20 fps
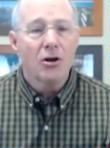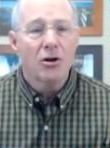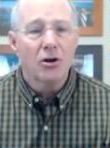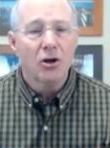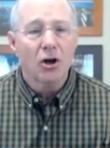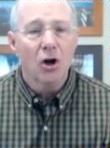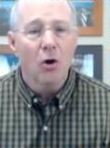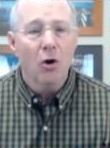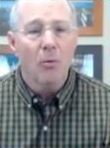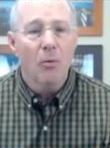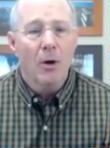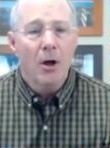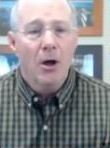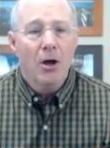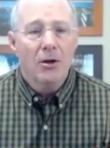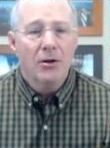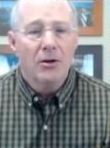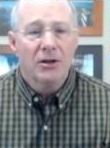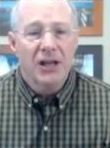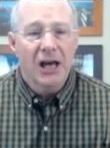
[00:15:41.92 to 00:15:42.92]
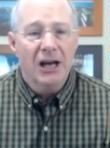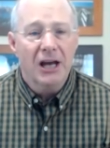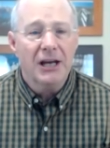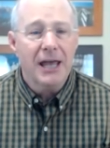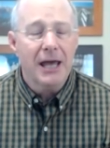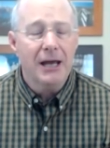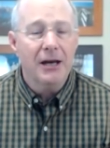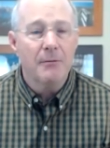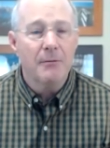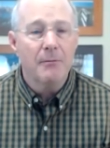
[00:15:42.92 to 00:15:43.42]
you know,
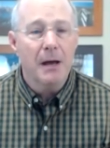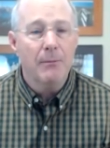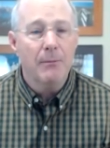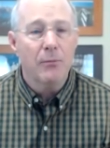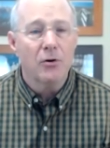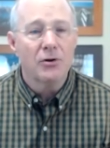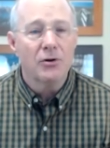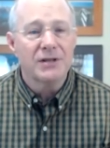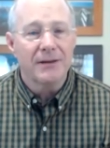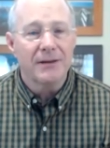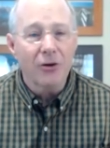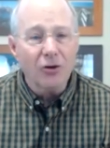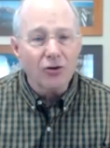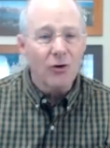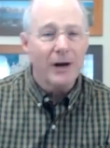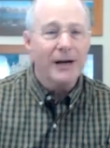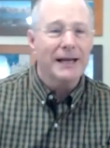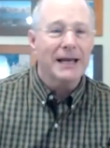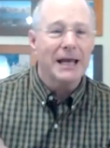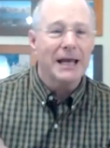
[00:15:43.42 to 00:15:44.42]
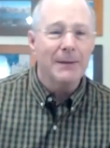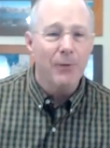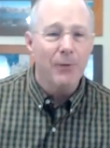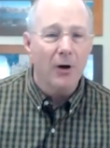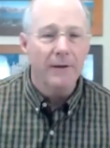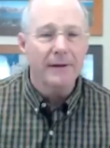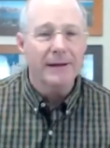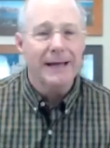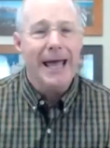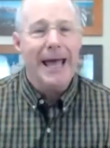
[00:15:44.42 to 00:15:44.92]
dedicated members, and they're trying to keep
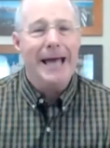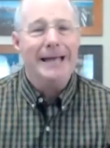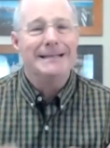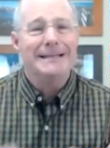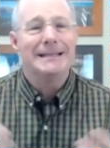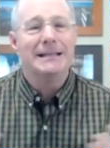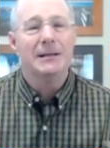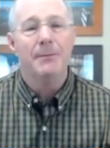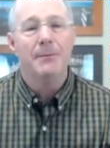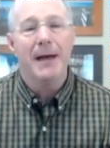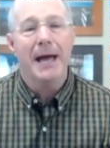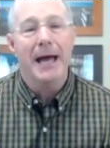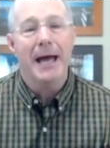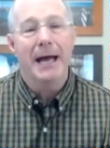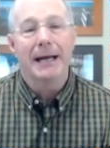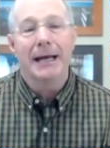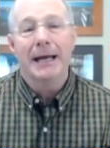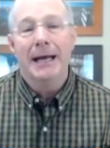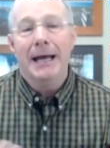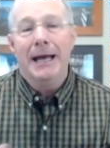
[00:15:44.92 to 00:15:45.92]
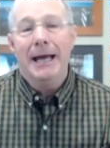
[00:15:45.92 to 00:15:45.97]
all the cats in the bag.